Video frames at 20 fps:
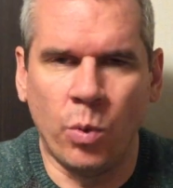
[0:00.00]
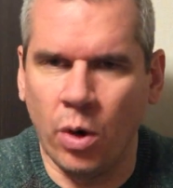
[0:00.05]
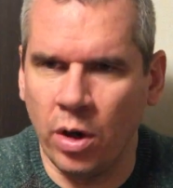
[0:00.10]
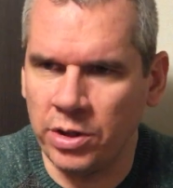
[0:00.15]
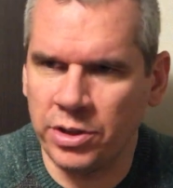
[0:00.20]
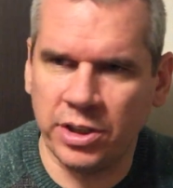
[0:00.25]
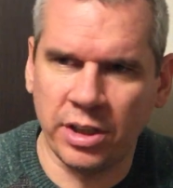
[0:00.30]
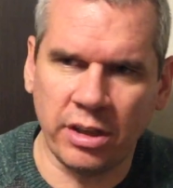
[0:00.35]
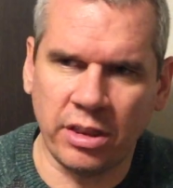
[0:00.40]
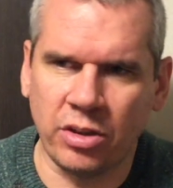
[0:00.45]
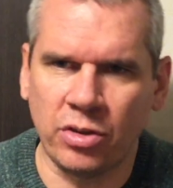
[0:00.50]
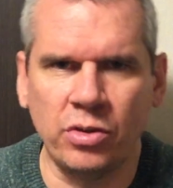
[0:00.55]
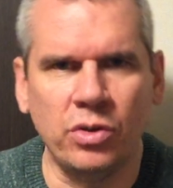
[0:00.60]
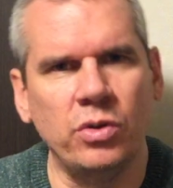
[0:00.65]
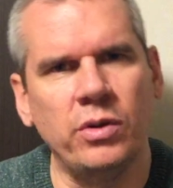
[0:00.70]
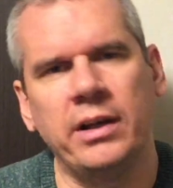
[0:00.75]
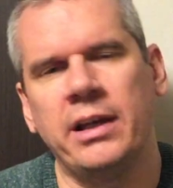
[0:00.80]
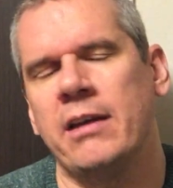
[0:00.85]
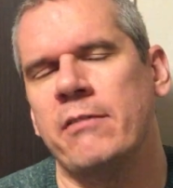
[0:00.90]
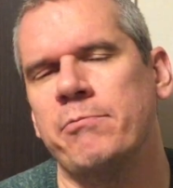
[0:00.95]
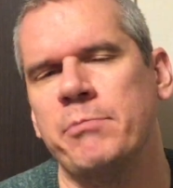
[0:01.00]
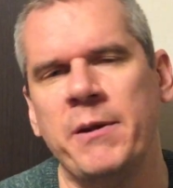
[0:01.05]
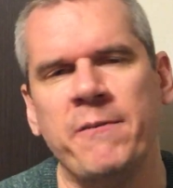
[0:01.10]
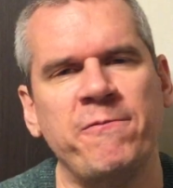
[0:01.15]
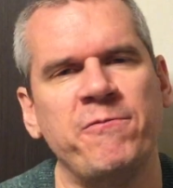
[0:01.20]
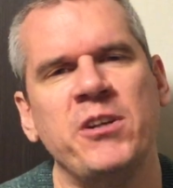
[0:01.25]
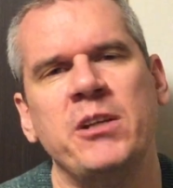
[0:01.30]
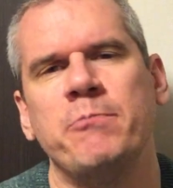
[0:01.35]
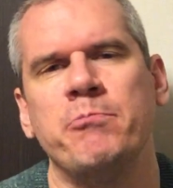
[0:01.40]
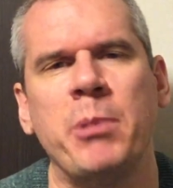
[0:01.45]
watch it through and give me
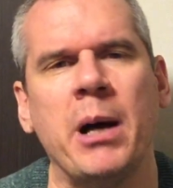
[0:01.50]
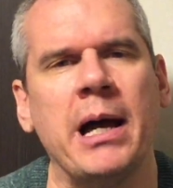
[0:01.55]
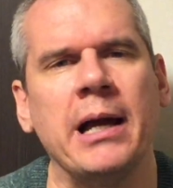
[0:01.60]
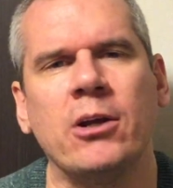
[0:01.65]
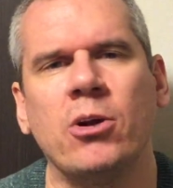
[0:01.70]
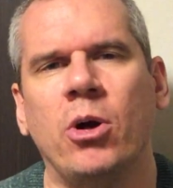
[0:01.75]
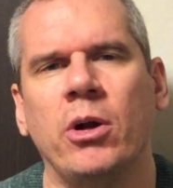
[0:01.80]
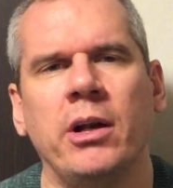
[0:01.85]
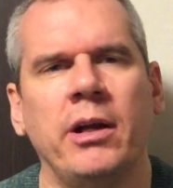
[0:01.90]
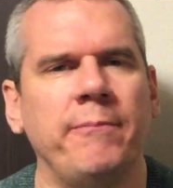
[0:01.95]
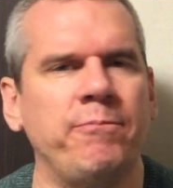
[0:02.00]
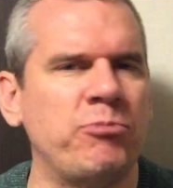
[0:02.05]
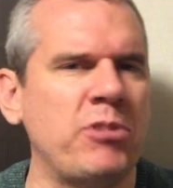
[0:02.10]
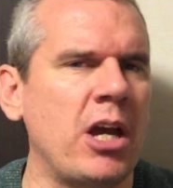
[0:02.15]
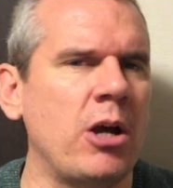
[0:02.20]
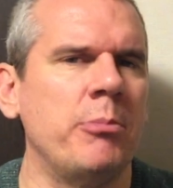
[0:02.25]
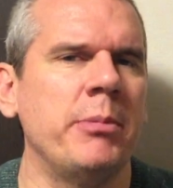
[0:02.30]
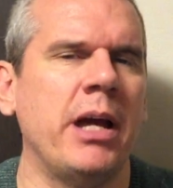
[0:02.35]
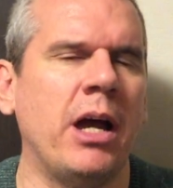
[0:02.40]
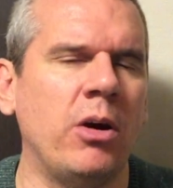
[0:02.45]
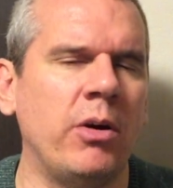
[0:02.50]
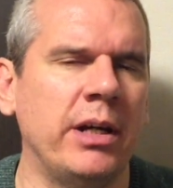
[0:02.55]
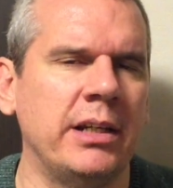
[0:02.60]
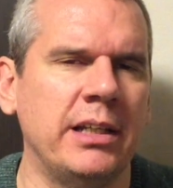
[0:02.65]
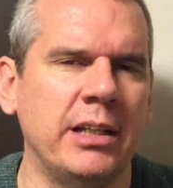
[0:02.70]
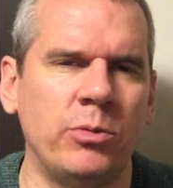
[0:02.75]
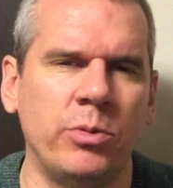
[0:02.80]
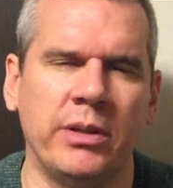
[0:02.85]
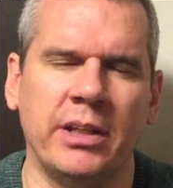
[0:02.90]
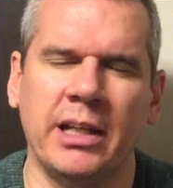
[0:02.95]
feedback on it and tell me how I
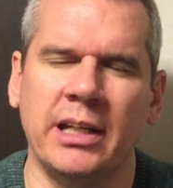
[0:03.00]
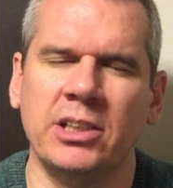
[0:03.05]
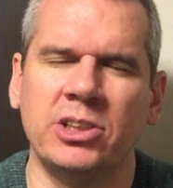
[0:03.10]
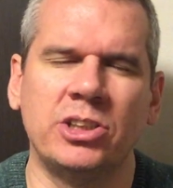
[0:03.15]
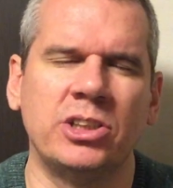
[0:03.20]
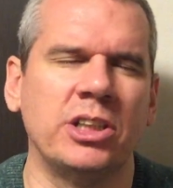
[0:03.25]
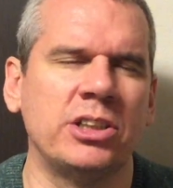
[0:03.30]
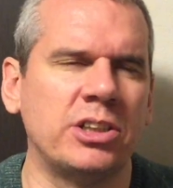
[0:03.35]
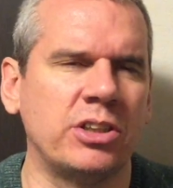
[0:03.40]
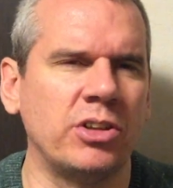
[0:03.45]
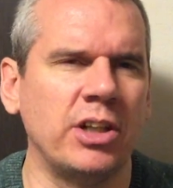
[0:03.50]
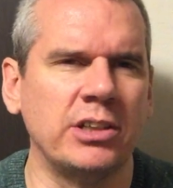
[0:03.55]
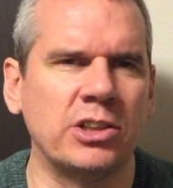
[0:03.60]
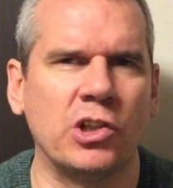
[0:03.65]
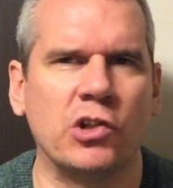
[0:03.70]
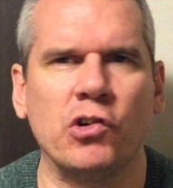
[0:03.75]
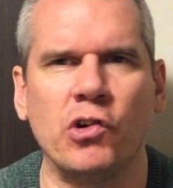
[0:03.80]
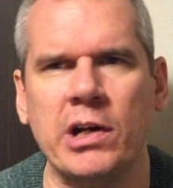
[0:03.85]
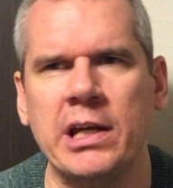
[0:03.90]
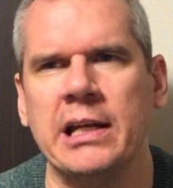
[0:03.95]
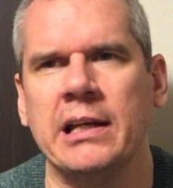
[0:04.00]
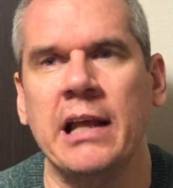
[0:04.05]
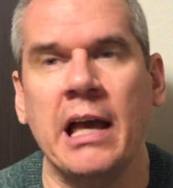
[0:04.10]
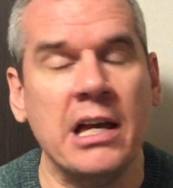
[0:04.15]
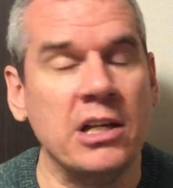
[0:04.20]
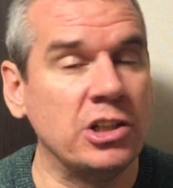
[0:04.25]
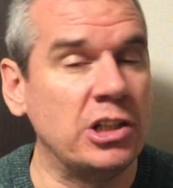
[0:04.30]
did with it. It's great.